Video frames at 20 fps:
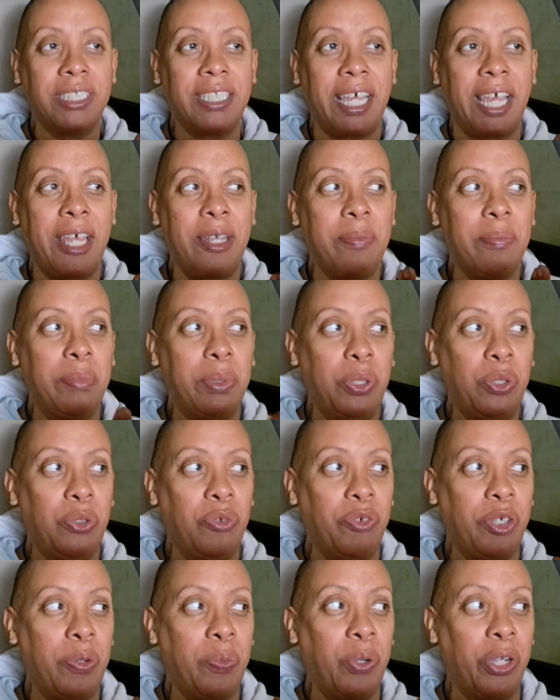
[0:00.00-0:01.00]
that
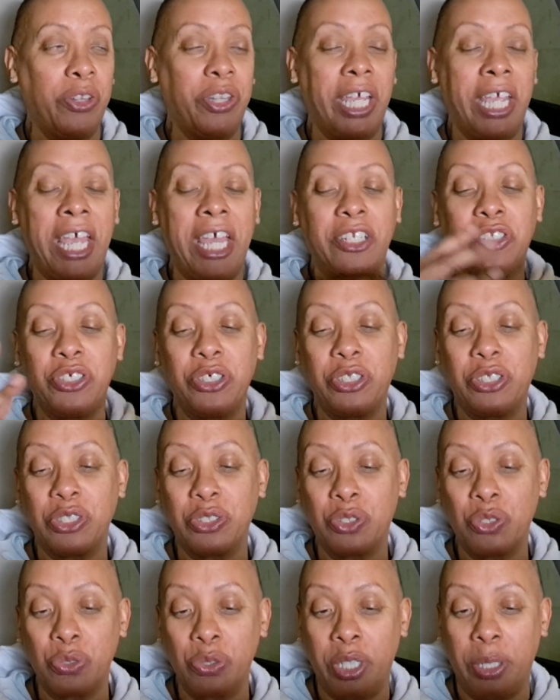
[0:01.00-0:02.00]
movie where they had took the
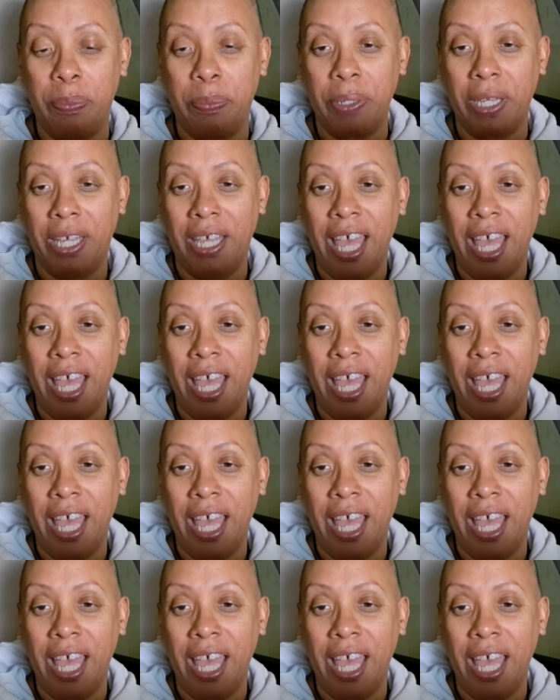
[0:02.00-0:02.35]
trip